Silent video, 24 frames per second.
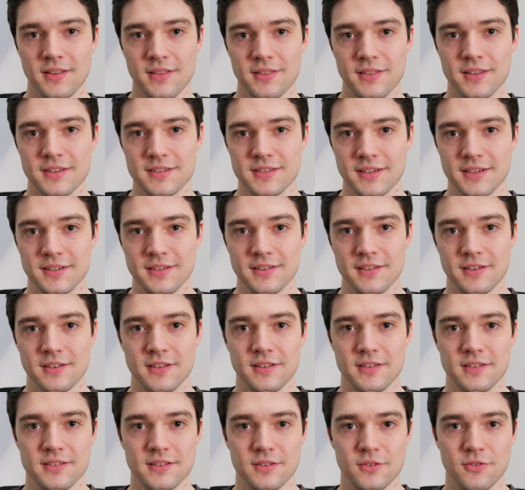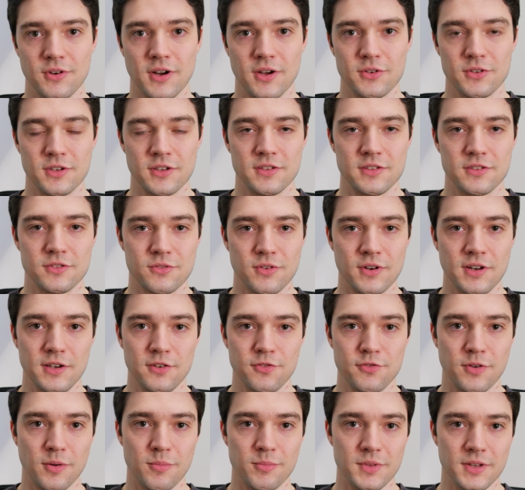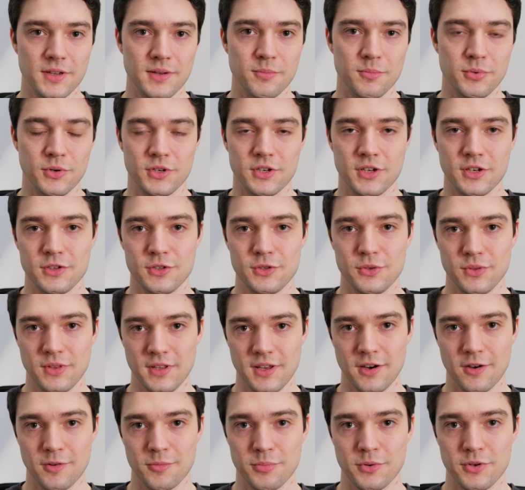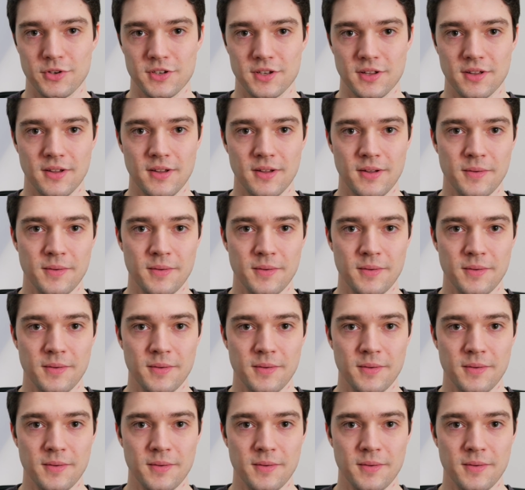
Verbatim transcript: the signal is routed straight from the input to the output.